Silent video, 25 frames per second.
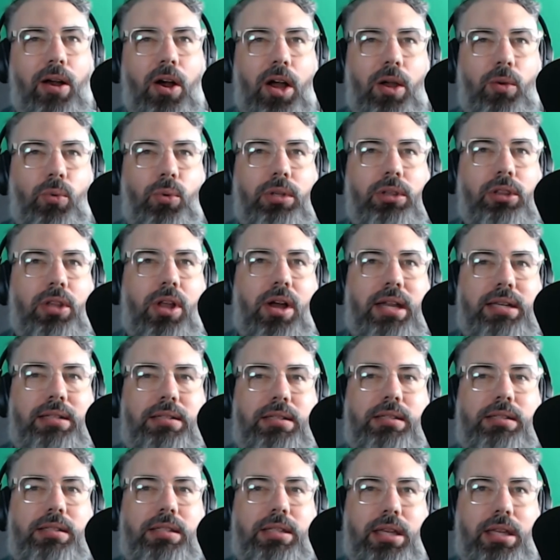would like
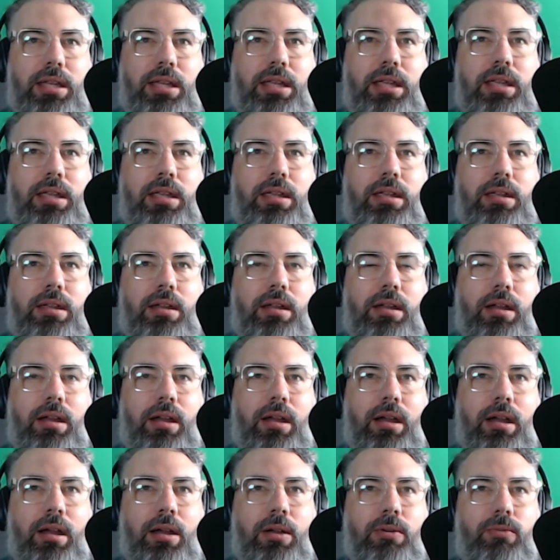to see
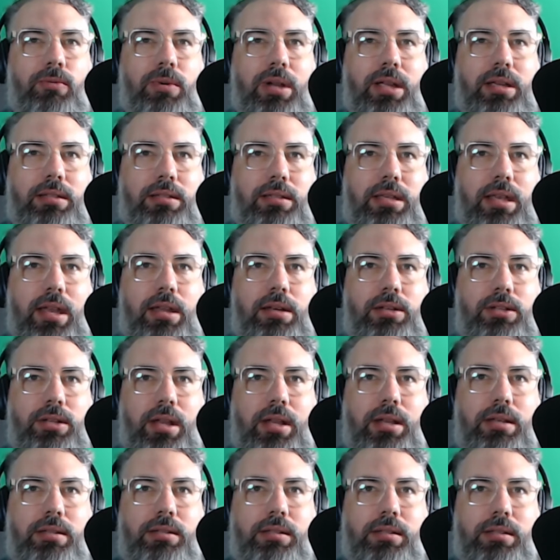Rick
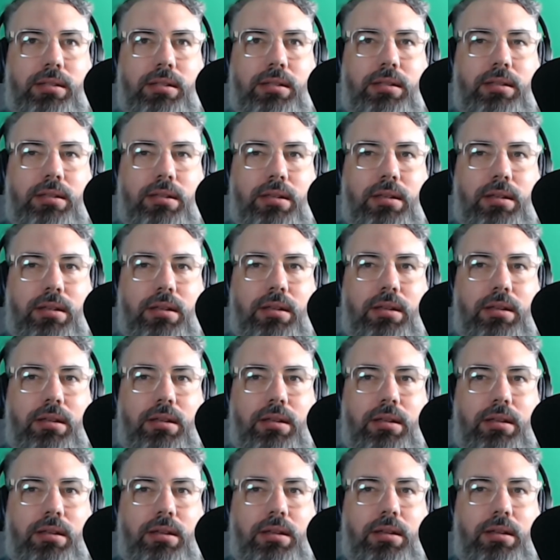Sanchez
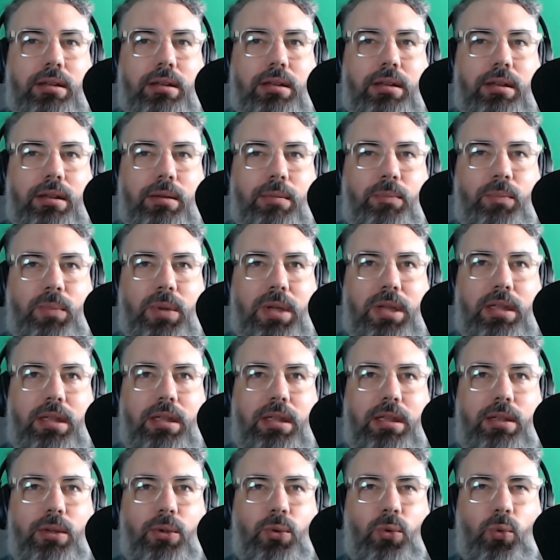
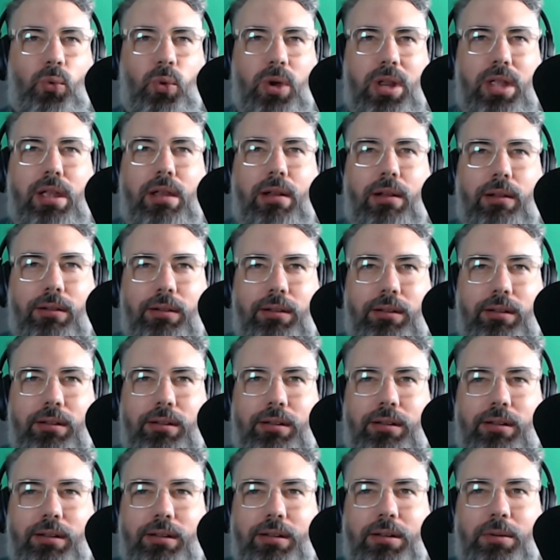be real,
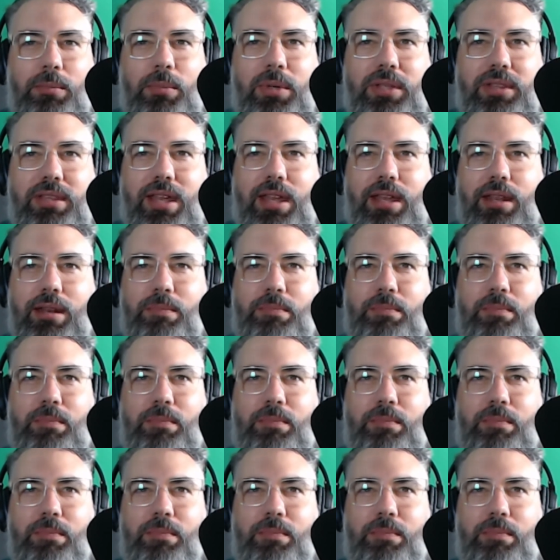but then